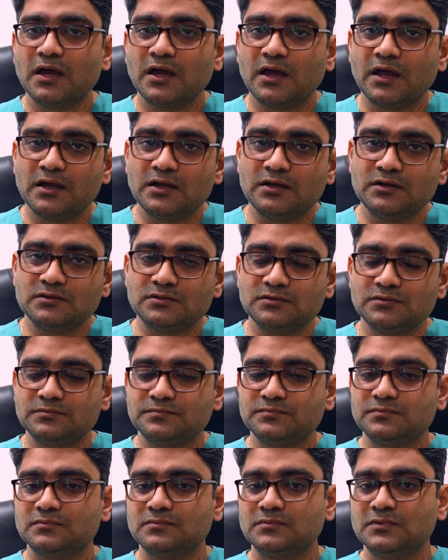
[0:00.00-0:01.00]
And
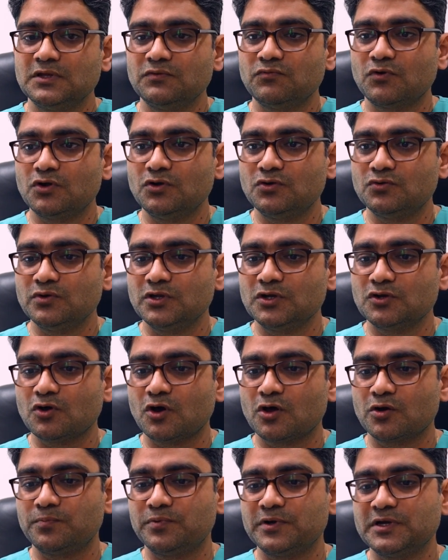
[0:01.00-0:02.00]
they want to
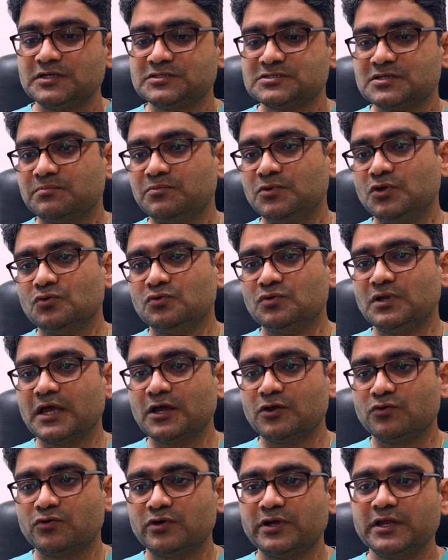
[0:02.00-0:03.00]
incorporate some new
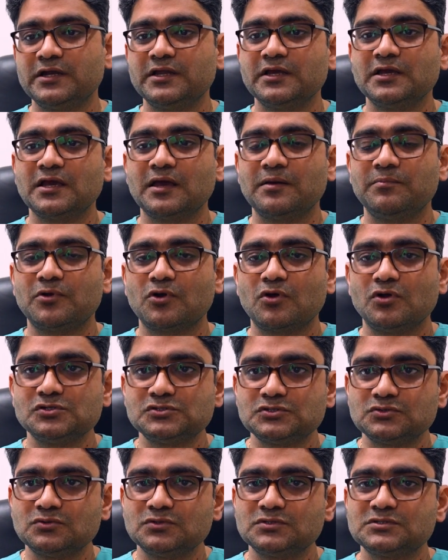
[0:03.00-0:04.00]
rotating camera
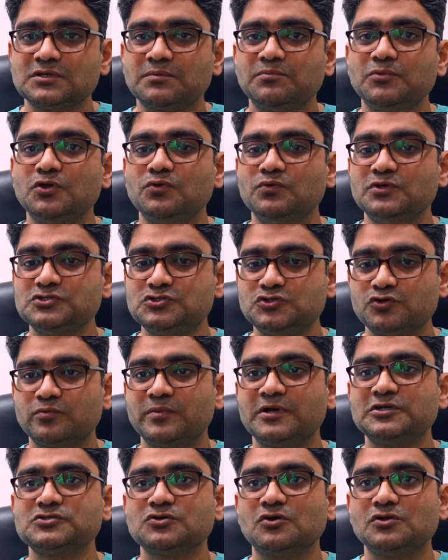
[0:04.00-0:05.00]
also, some new
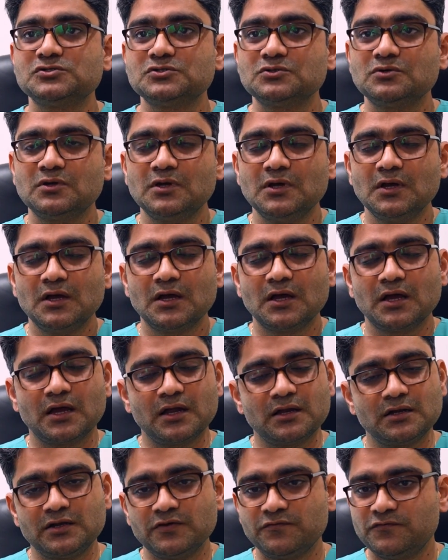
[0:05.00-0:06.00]
instruments also,
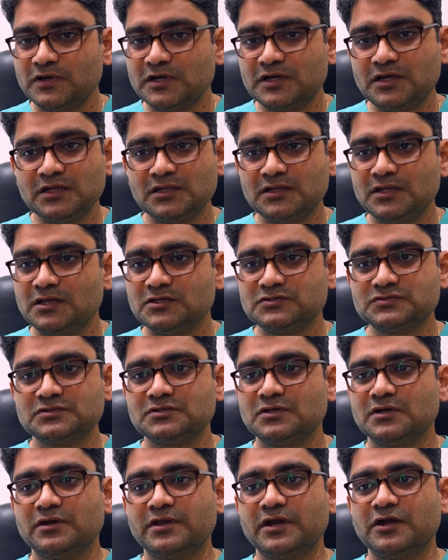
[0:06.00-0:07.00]
and definitely there
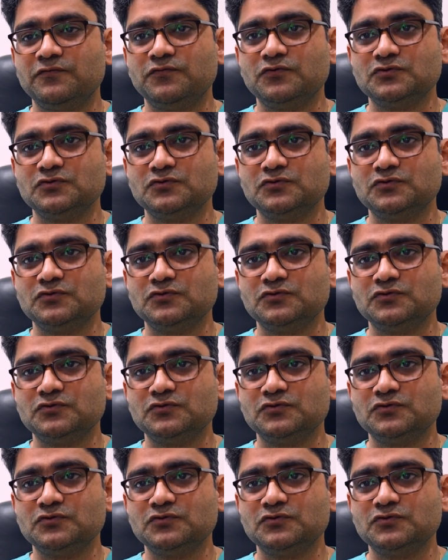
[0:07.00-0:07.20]
is a great